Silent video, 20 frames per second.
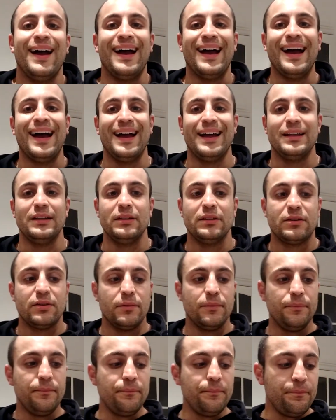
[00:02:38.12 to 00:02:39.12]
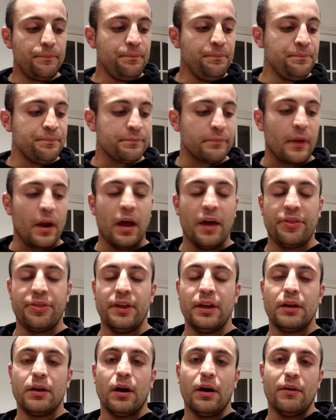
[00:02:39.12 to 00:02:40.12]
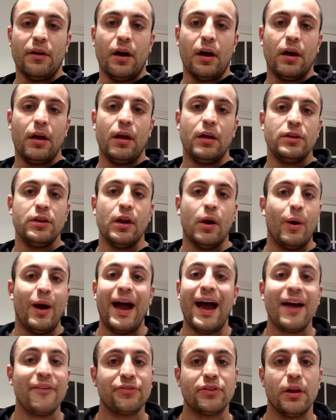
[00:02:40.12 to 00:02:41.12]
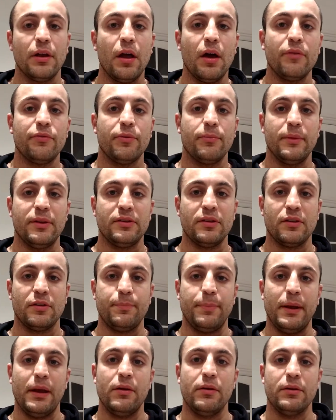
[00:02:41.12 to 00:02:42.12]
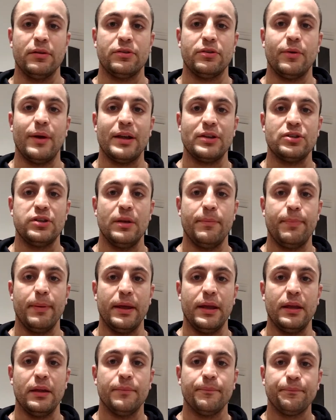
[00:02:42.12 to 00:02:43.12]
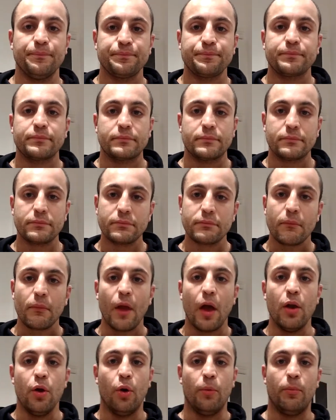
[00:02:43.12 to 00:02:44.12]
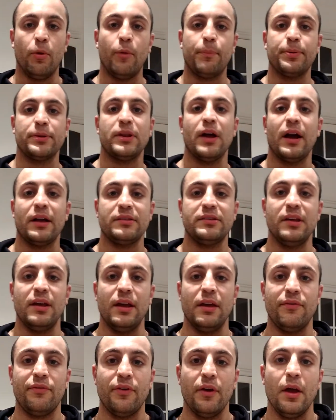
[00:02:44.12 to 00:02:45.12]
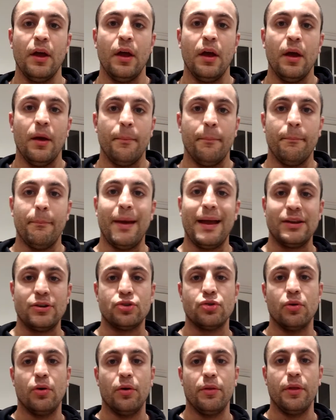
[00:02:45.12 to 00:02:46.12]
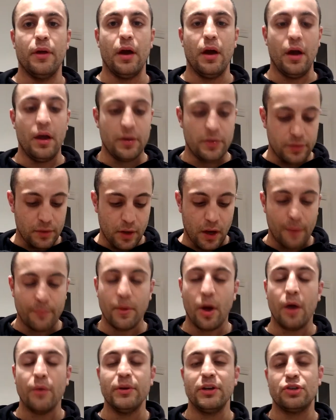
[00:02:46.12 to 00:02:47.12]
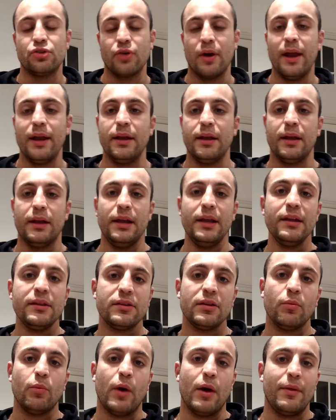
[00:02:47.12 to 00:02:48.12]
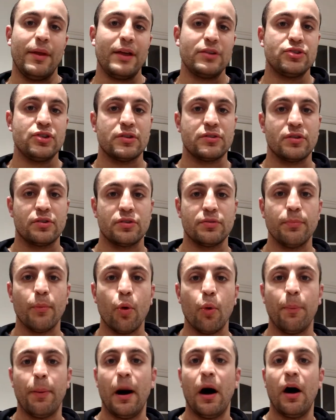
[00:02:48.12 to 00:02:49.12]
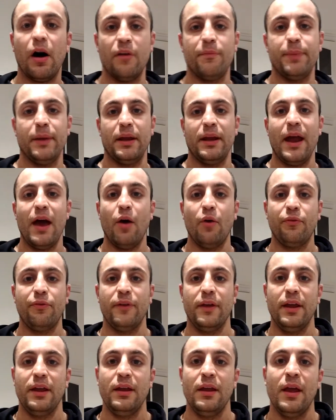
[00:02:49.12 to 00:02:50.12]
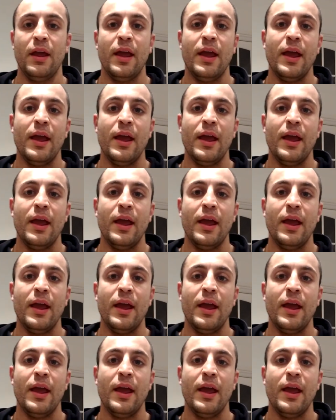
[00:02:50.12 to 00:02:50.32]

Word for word: And I think I, you know, I have to learn from this experience to actually be a lot more productive, make sure that I'm not only training and eating well, that's just a small part of being healthy,